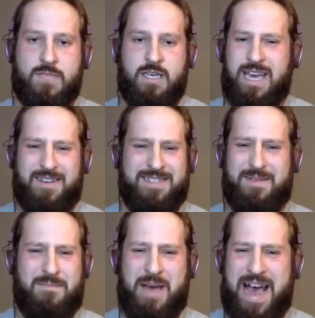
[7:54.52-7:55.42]
Yeah, this is a
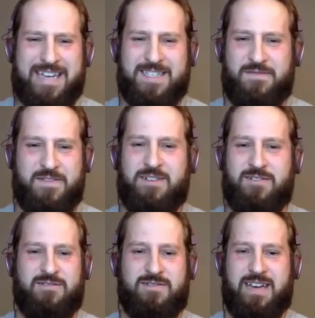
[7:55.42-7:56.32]
massive
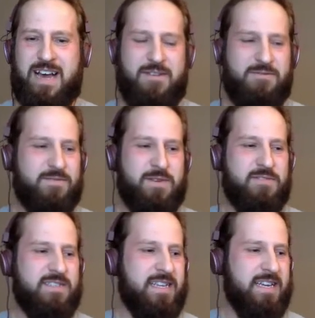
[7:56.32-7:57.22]
year. Like, we were
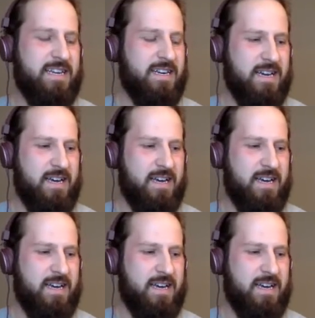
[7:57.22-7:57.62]
sitting